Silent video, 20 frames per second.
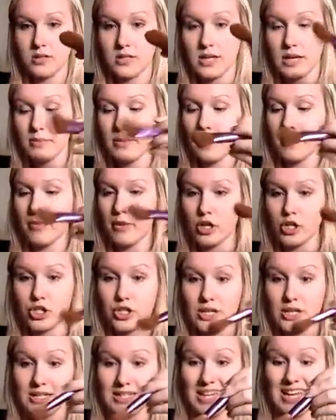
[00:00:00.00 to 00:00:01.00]
take my
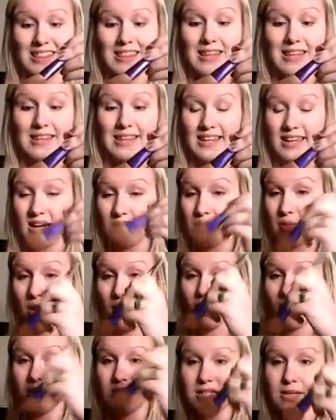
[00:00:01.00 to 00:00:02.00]
brush, and take the lid. I'm
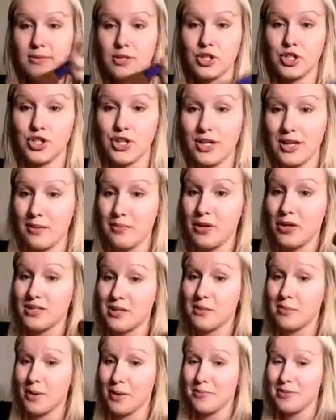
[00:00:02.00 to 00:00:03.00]
not going to dip it straight in
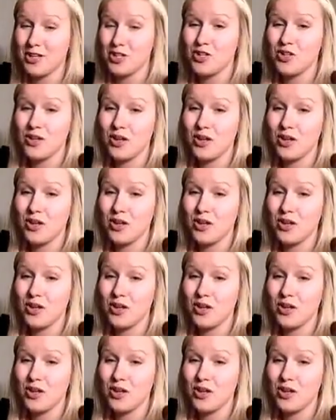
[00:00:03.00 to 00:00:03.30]
because it might